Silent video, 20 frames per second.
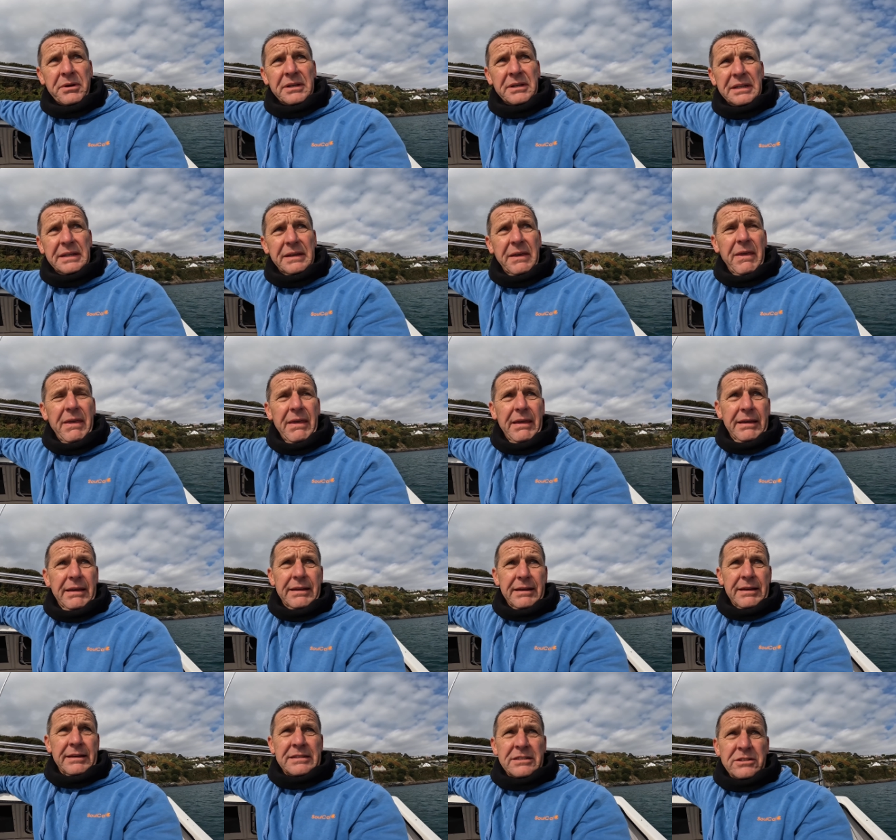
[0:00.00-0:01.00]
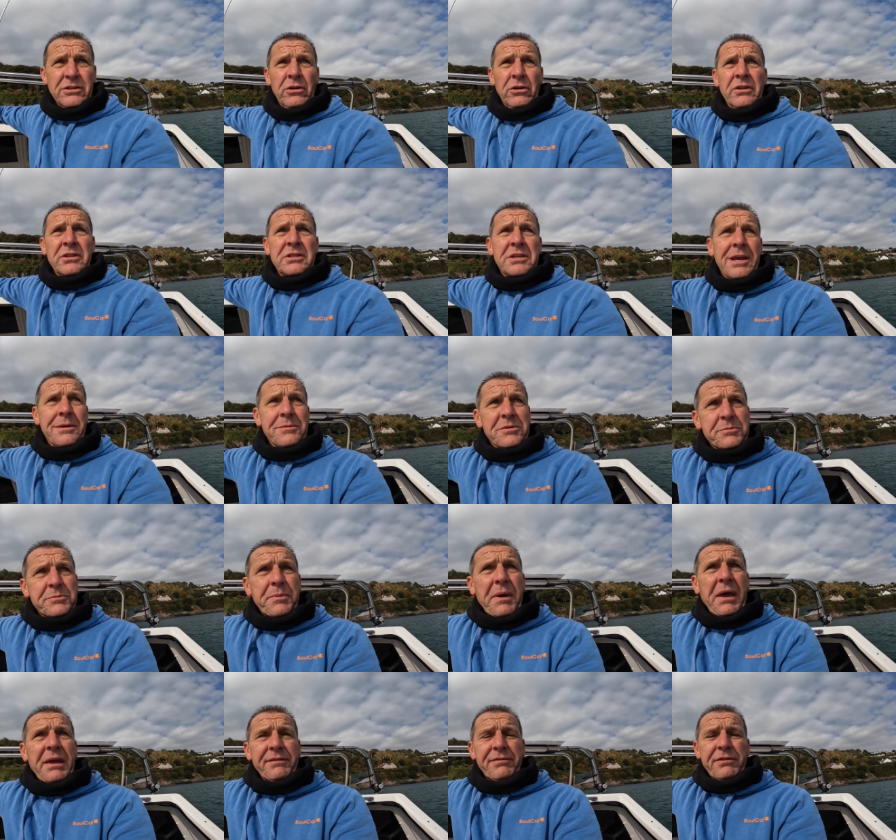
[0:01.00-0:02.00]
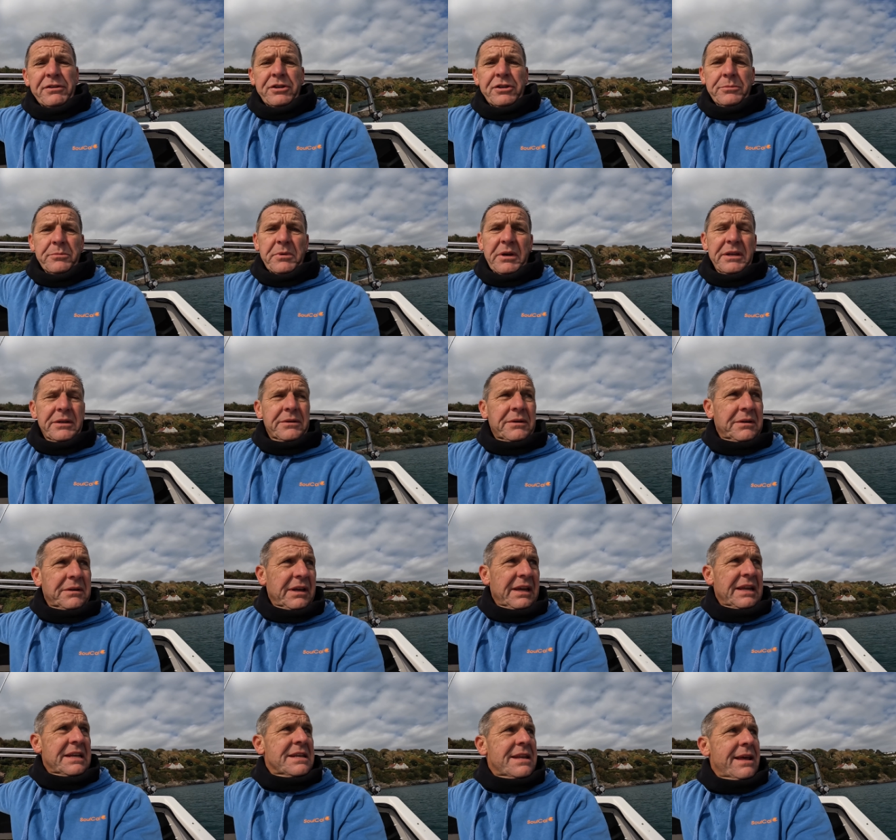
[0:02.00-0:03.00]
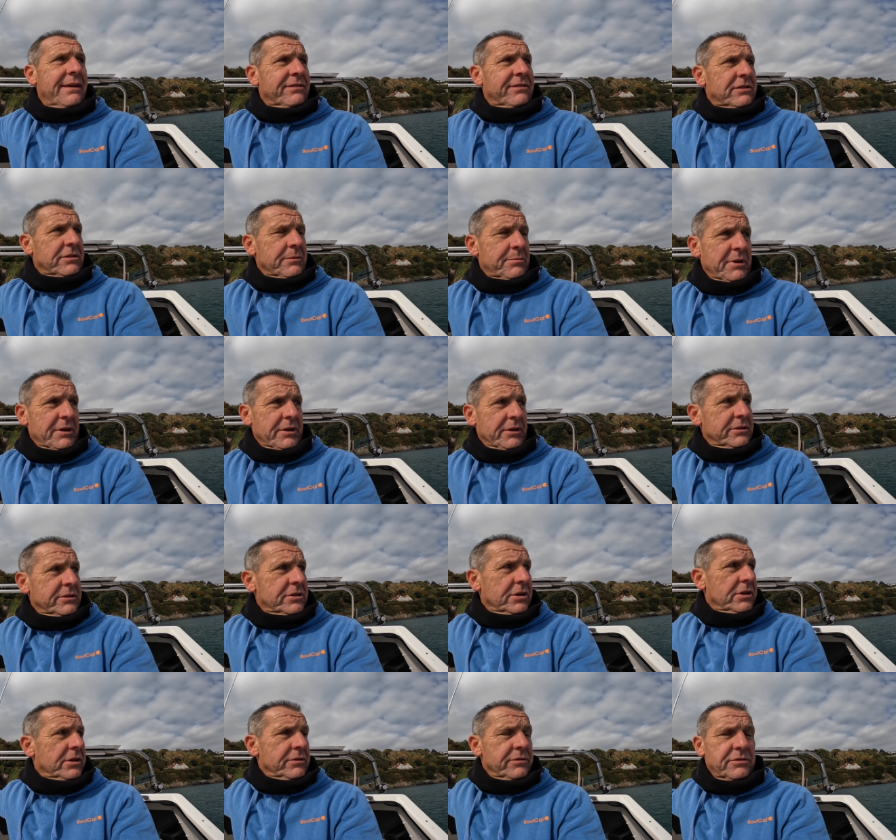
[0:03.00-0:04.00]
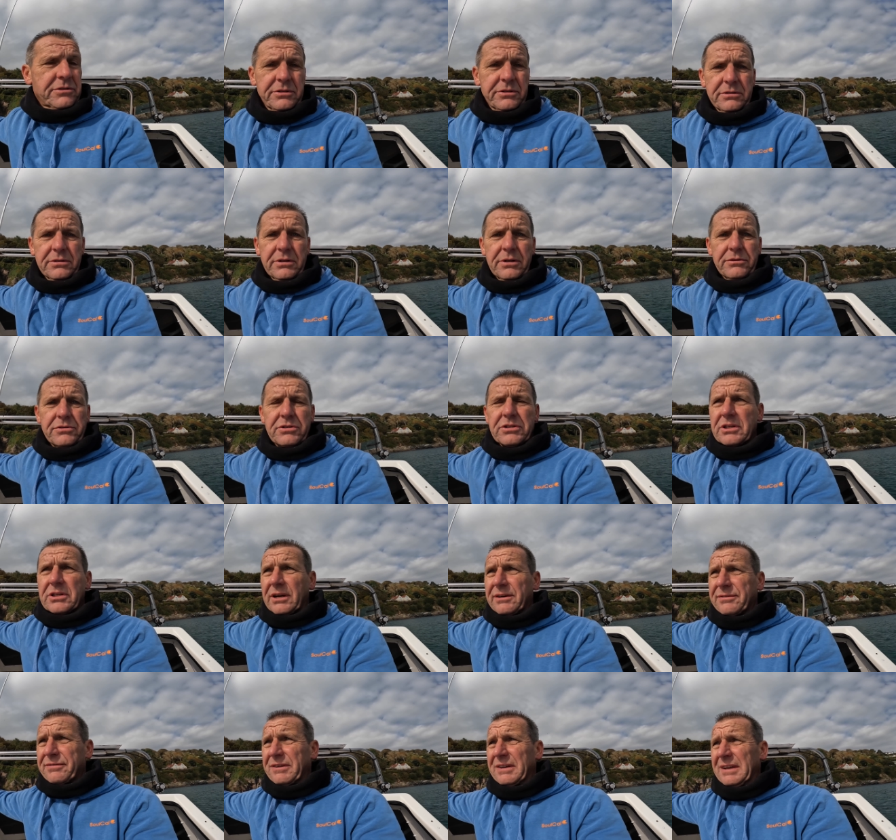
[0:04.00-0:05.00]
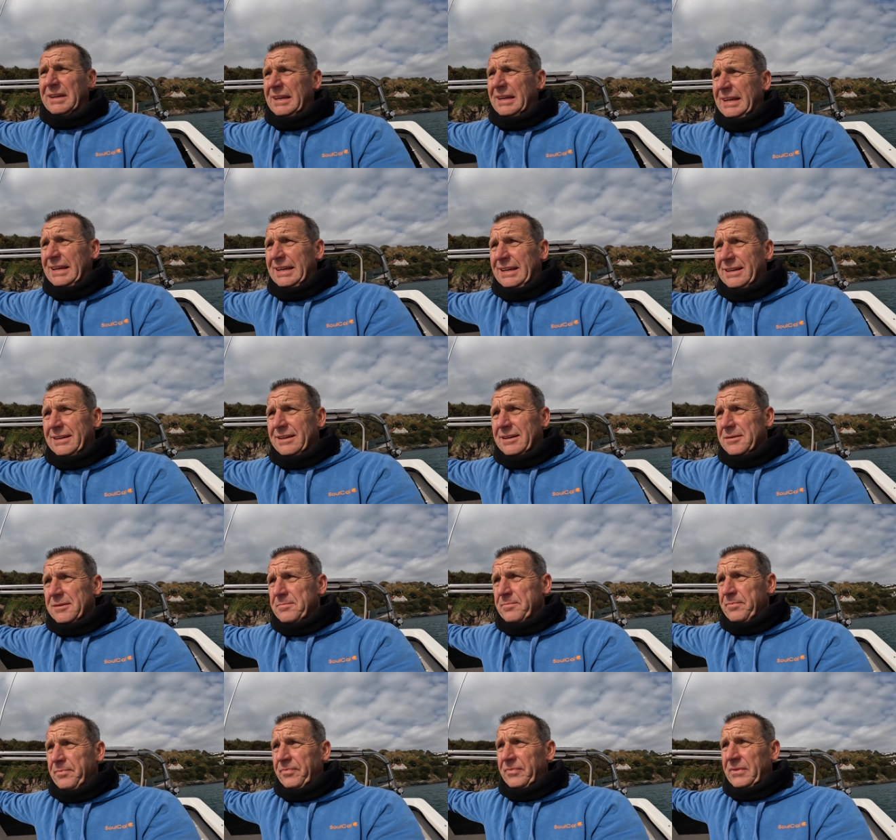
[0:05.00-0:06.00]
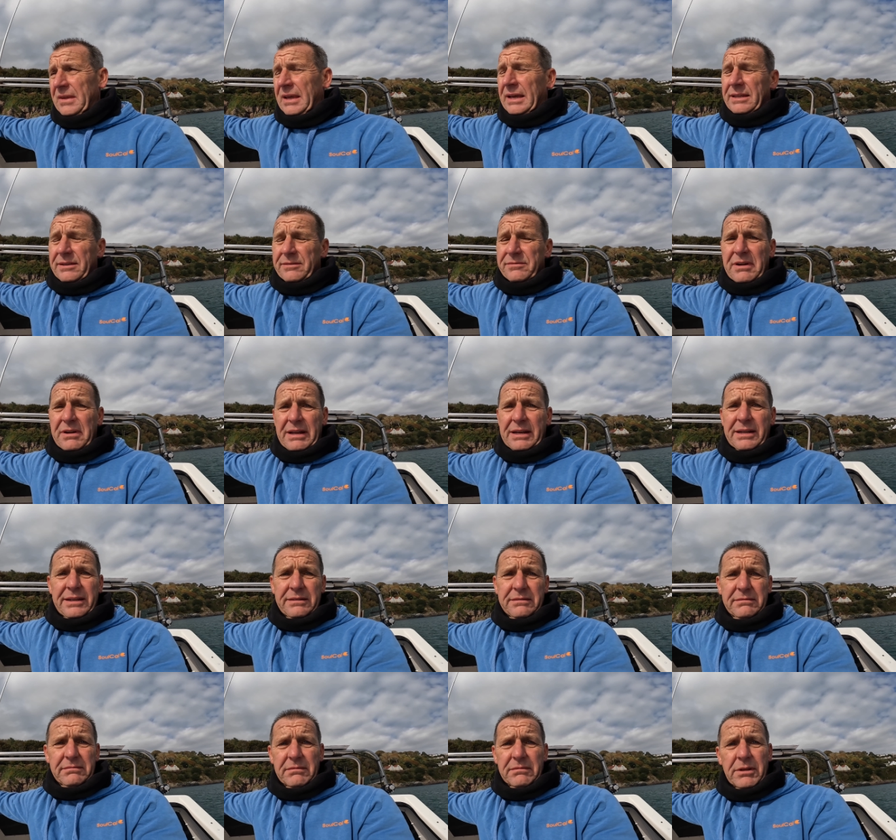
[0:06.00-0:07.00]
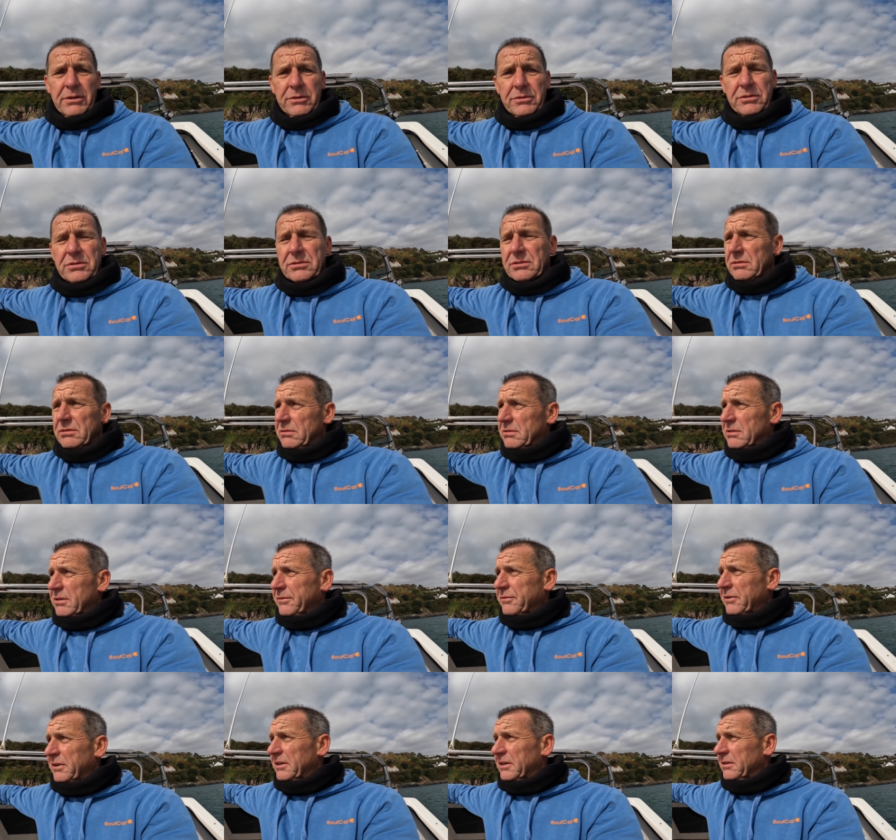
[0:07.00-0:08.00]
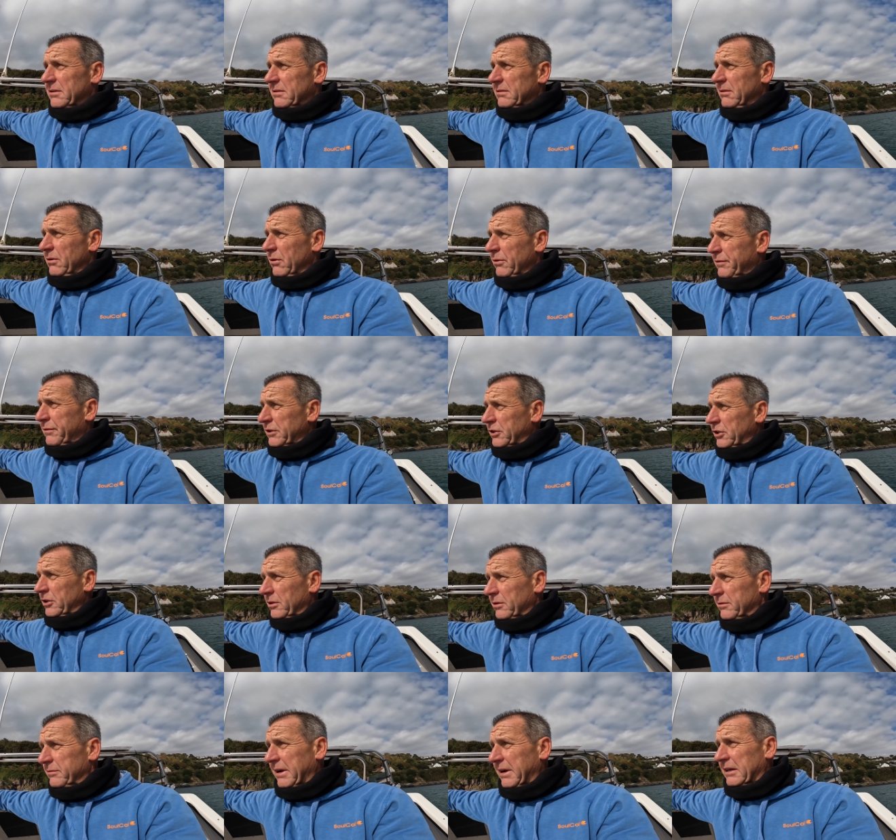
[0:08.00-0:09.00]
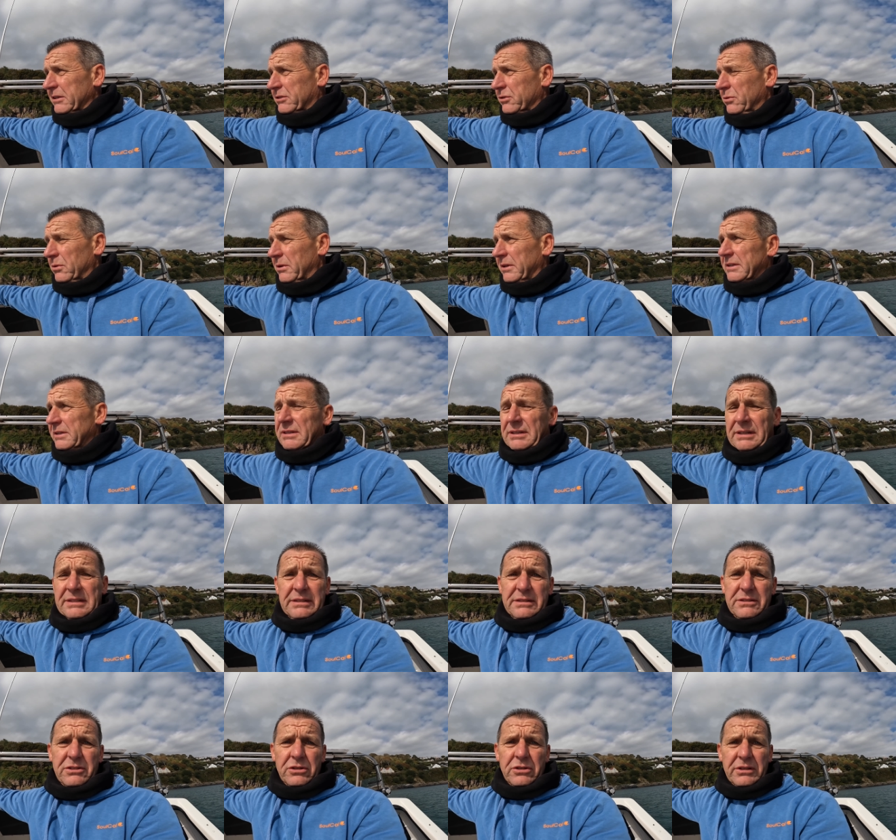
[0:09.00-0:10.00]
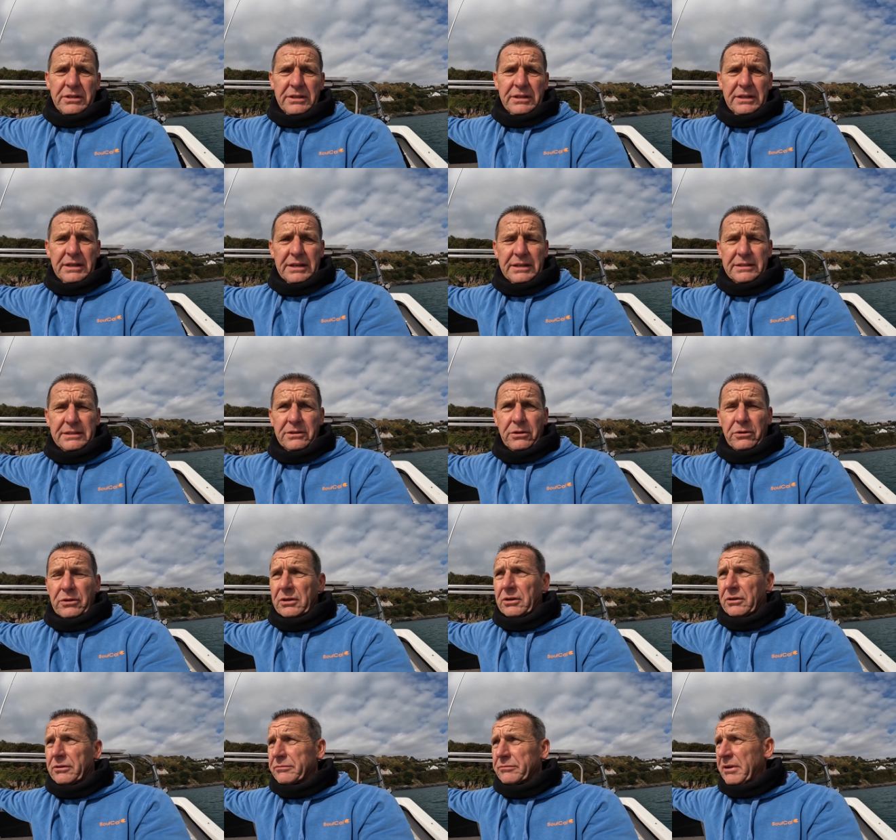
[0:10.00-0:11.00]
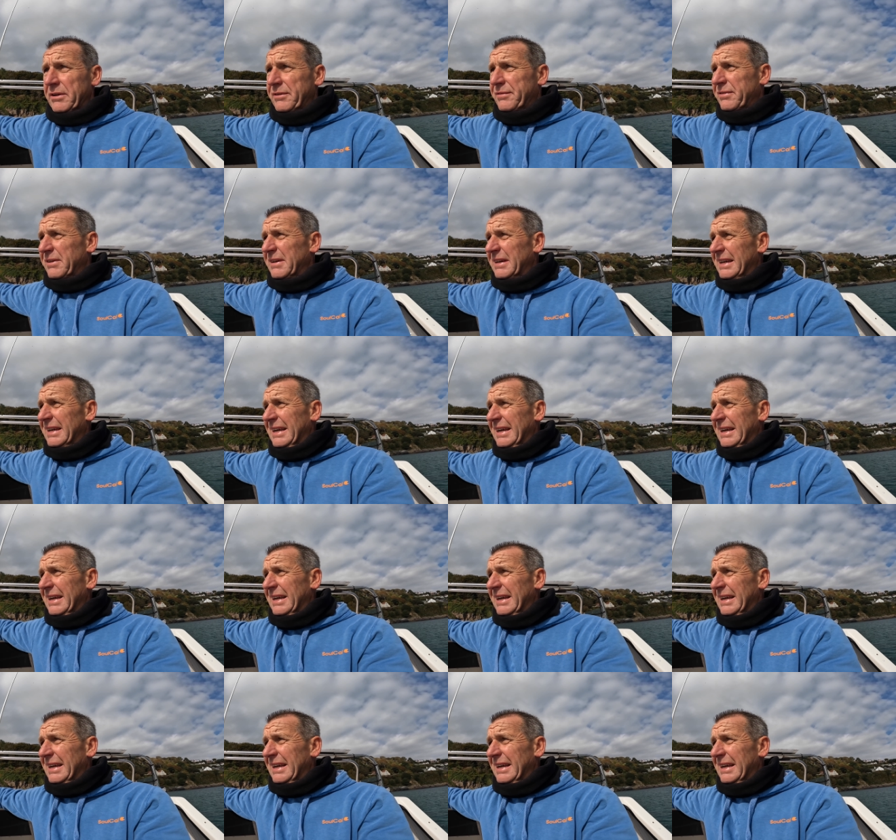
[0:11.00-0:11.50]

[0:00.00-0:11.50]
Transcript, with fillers: but it's not the same as bait fishing where you are inevitably going to lose lose stuff. Um, yeah, you rarely lose stuff when you're lure fishing on a wreck at all, and, and certainly uh, nothing on a reef